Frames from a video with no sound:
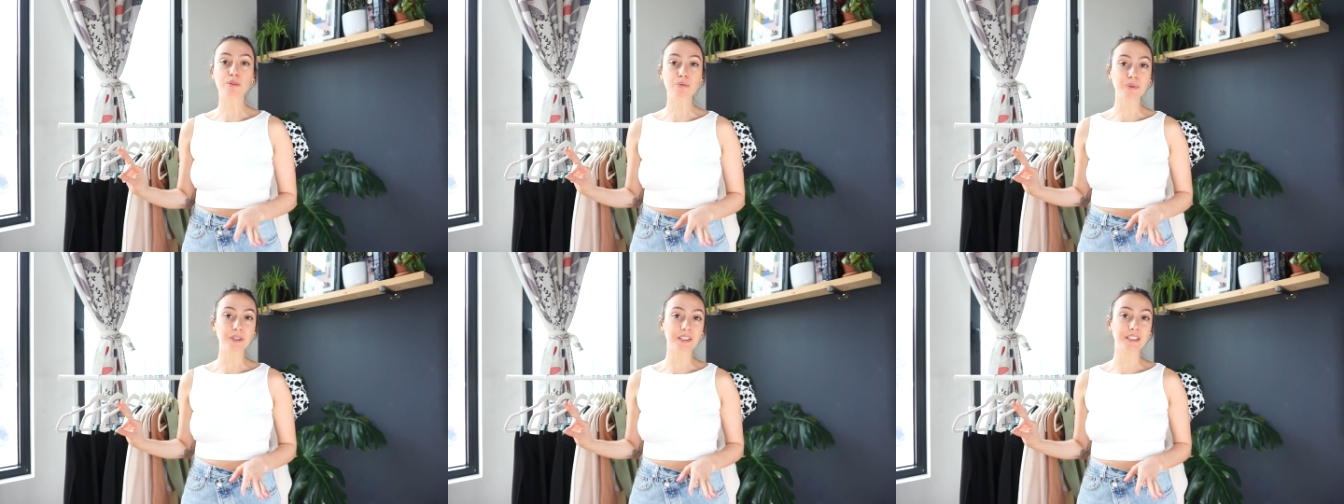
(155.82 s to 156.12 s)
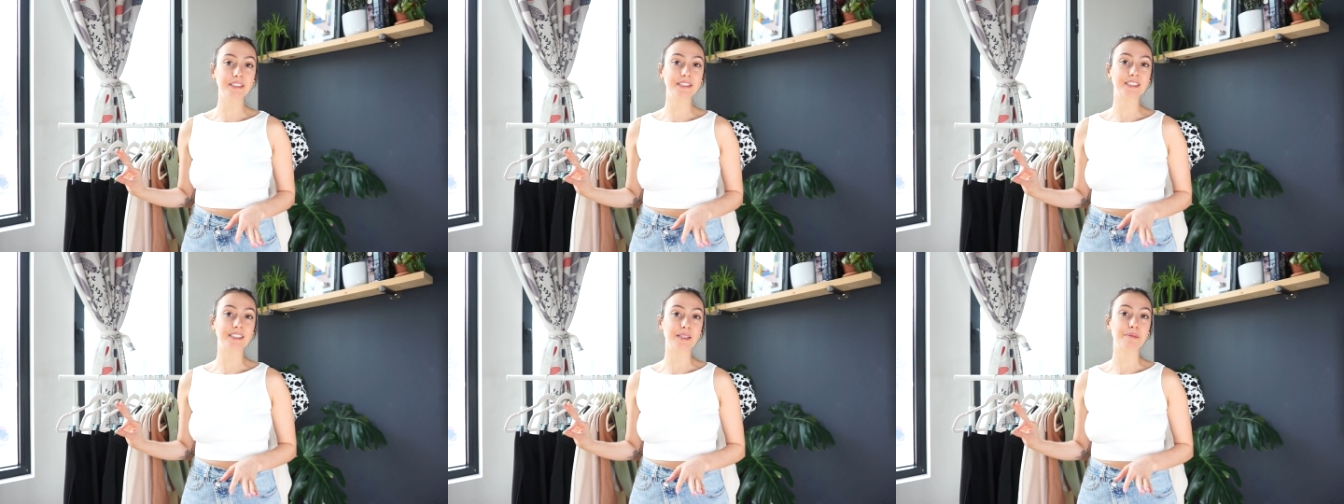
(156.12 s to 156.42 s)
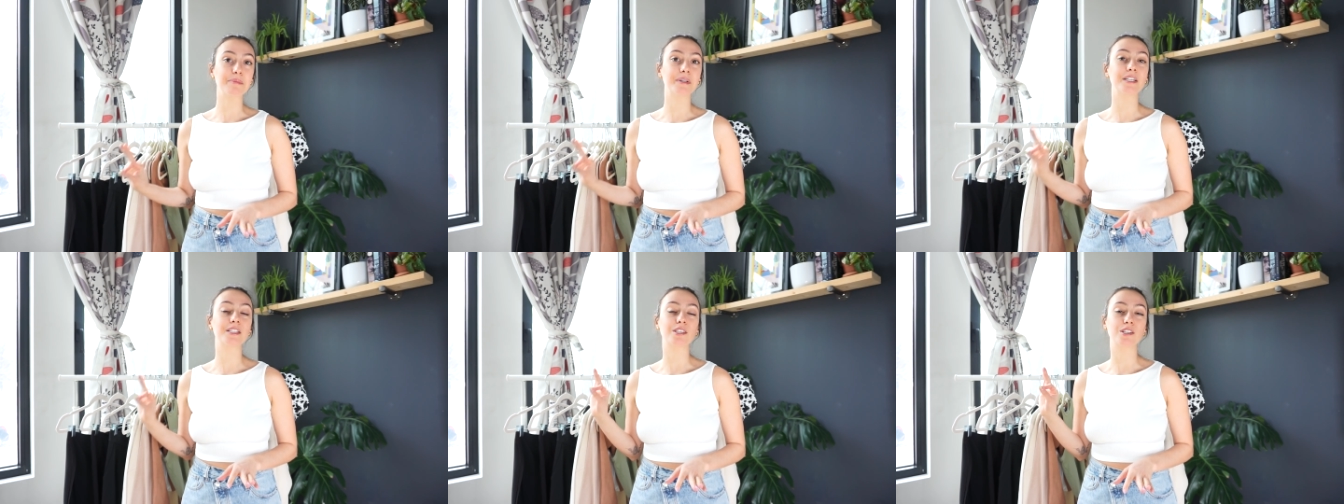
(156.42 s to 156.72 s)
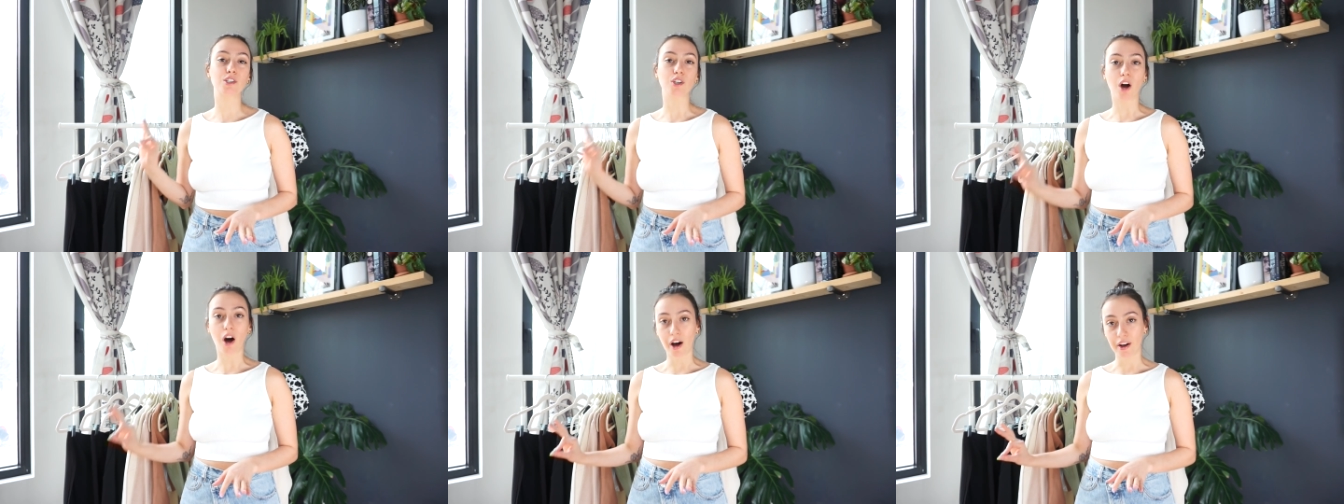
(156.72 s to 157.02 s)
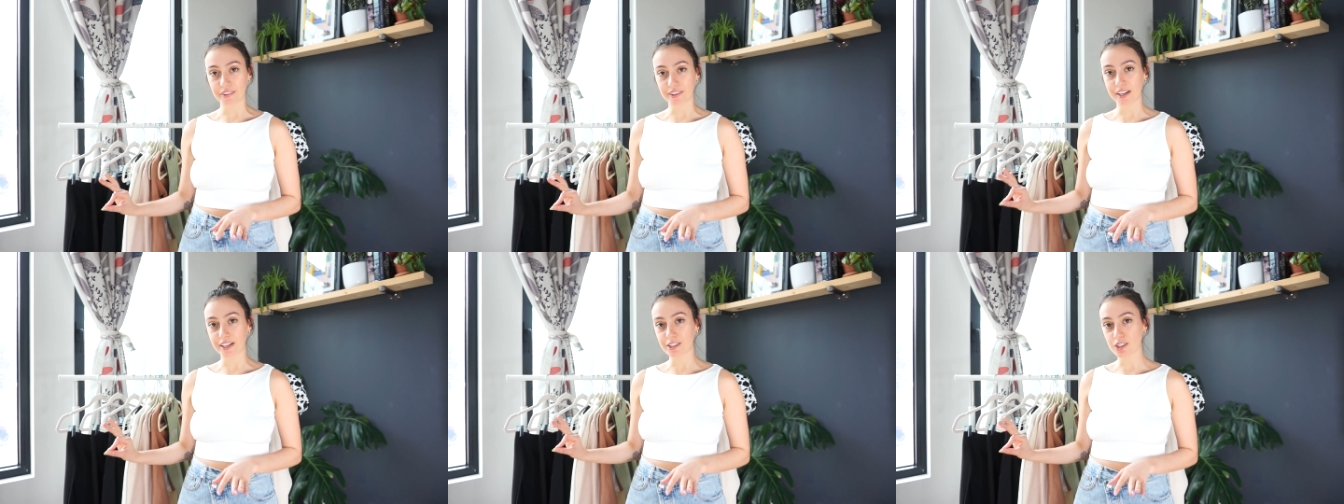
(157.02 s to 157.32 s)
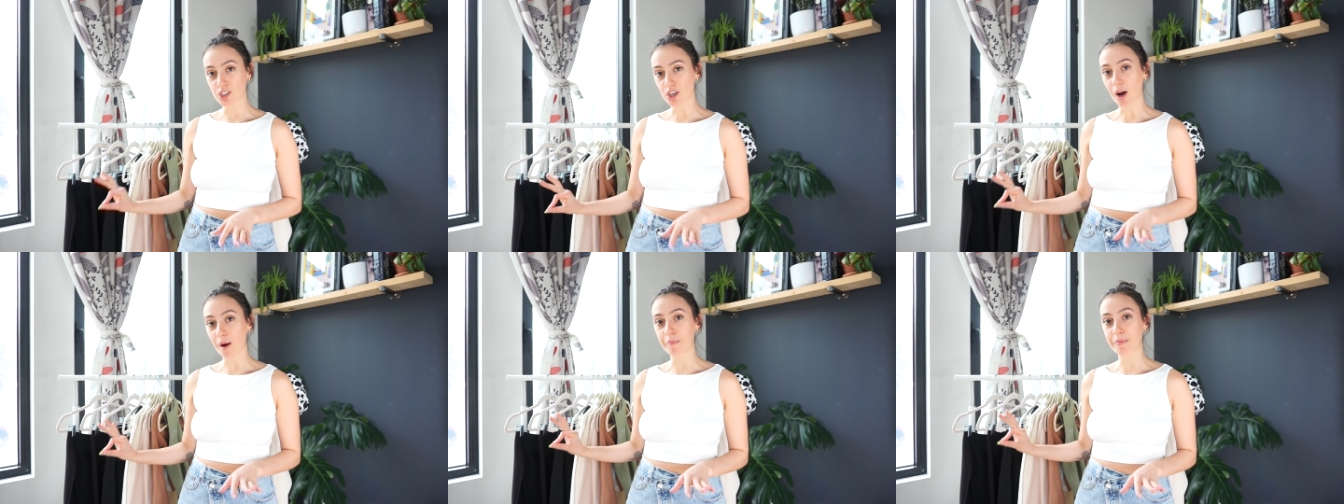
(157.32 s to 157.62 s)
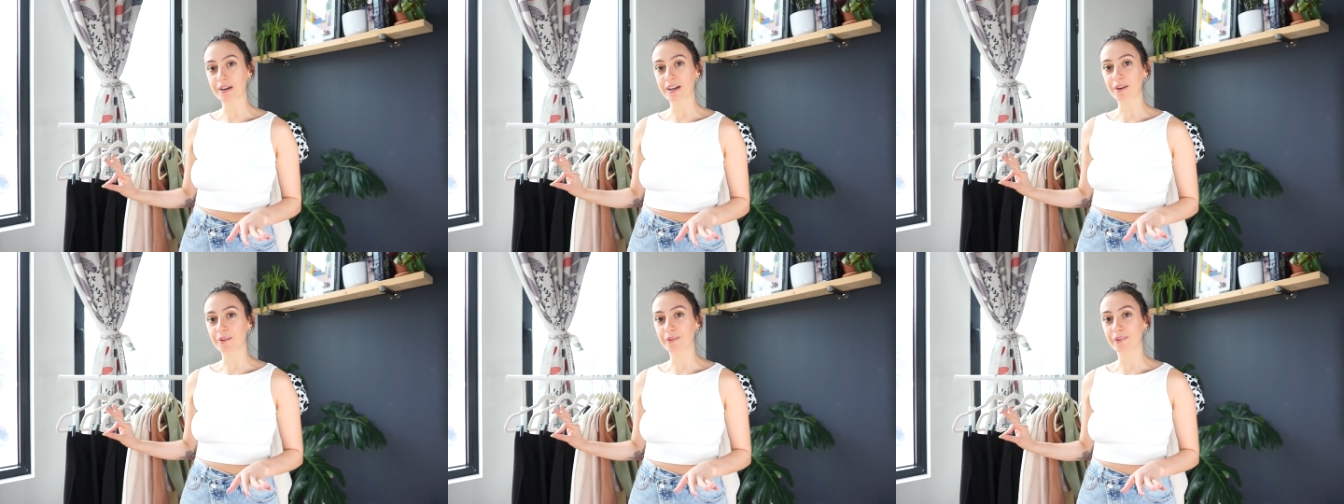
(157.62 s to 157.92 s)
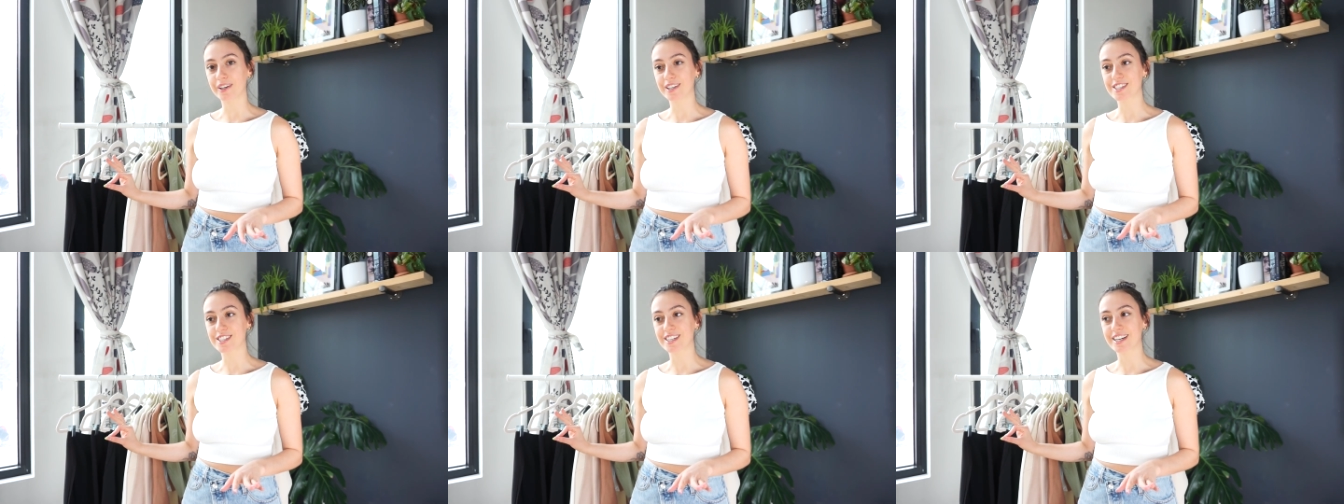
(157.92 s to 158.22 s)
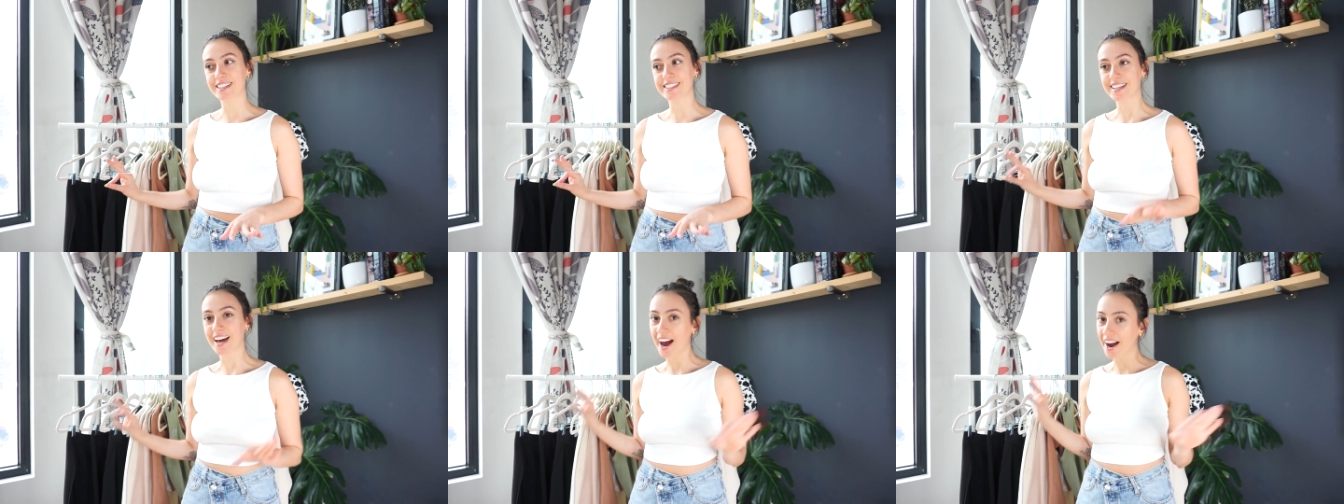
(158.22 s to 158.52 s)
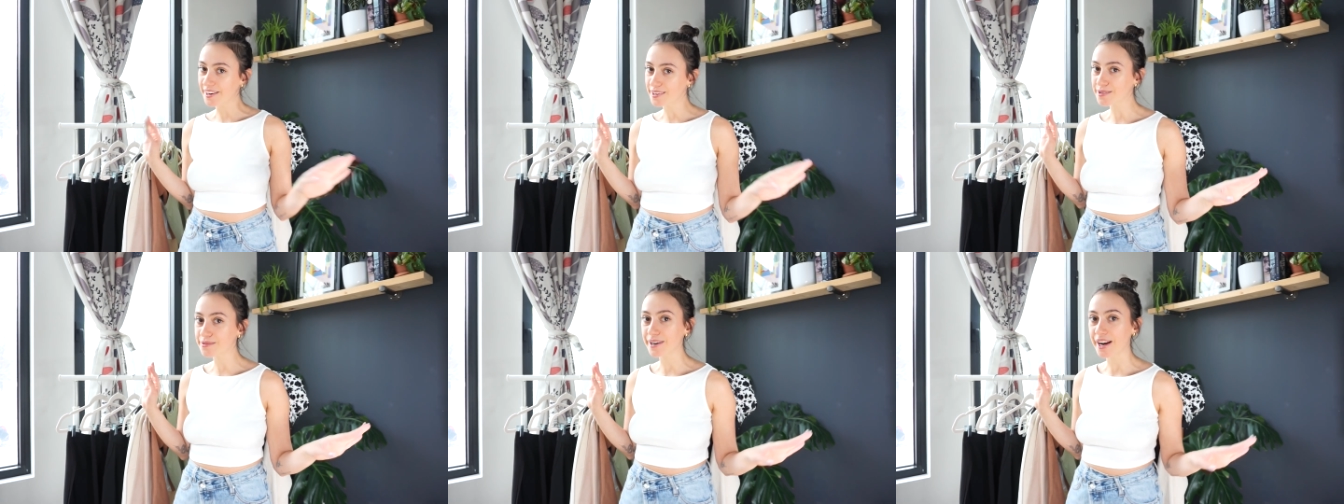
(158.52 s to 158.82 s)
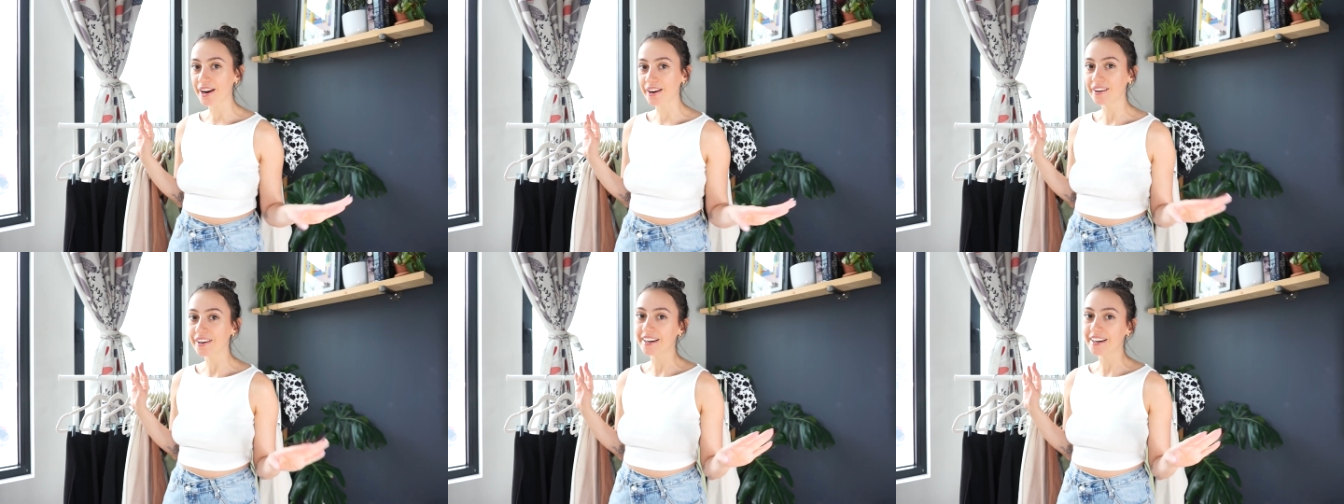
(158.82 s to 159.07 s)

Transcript: a really seamless online shopping, which is kind of rare